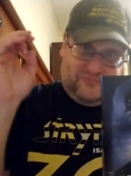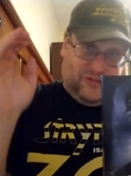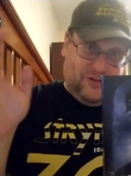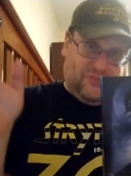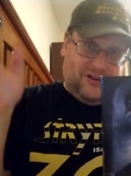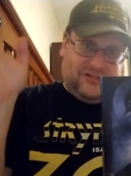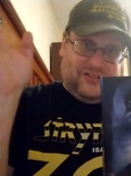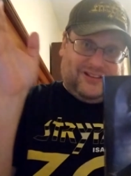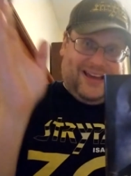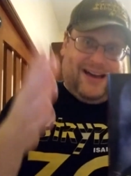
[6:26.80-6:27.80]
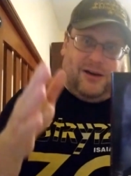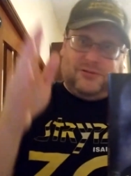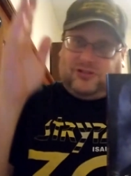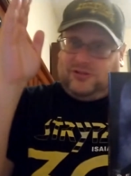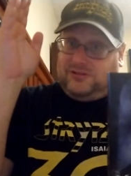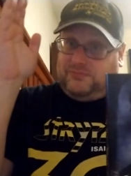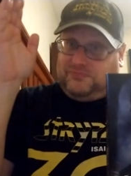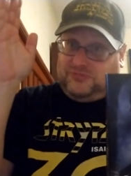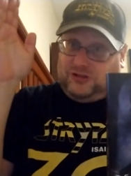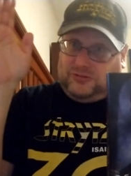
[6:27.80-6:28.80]
certain parts of the town
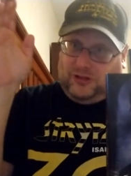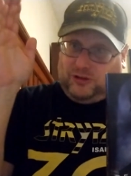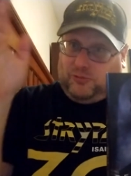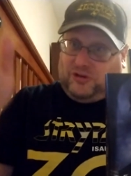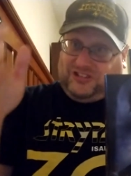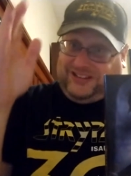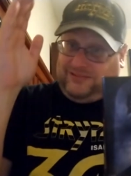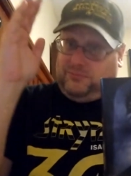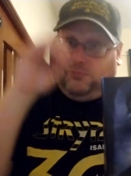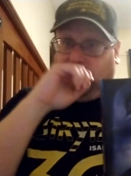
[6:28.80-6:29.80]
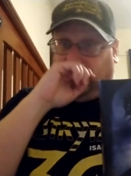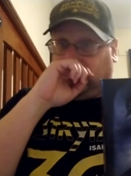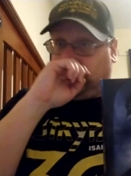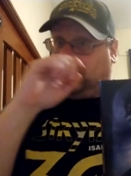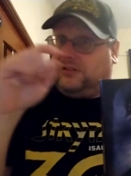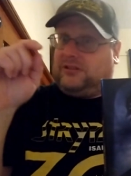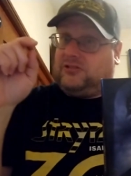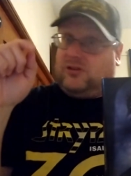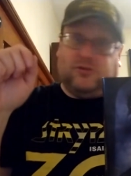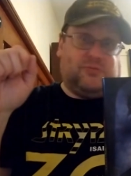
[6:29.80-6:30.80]
certain the sports team
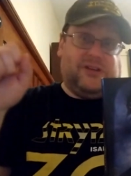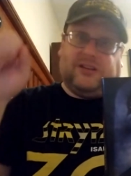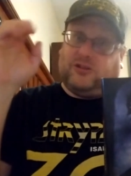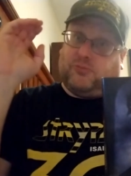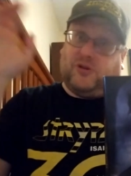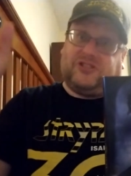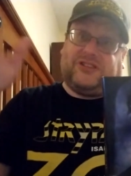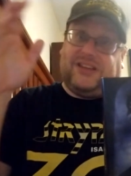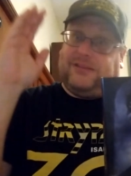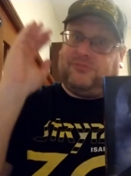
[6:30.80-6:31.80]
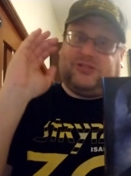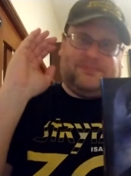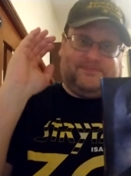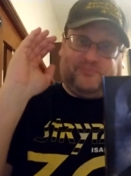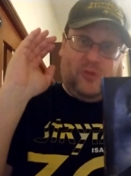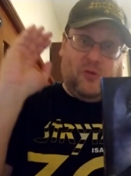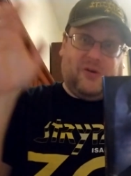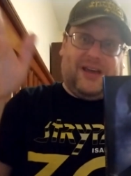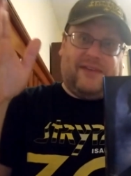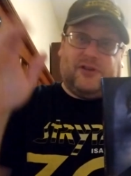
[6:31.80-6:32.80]
excuse me sports teams
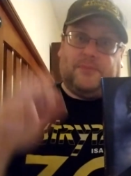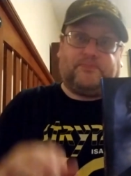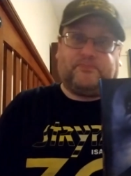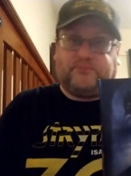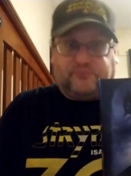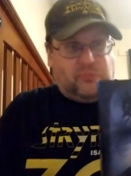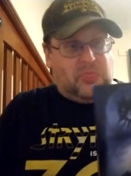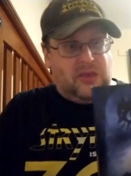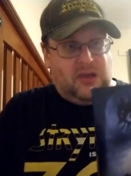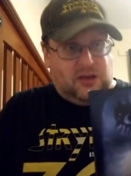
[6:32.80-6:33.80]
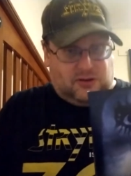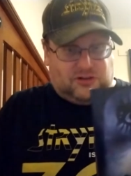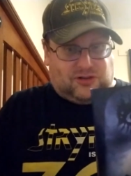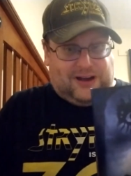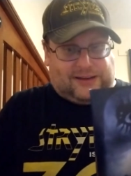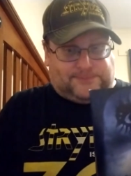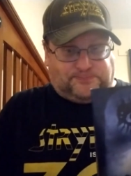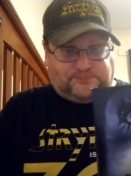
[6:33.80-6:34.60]
what have you good track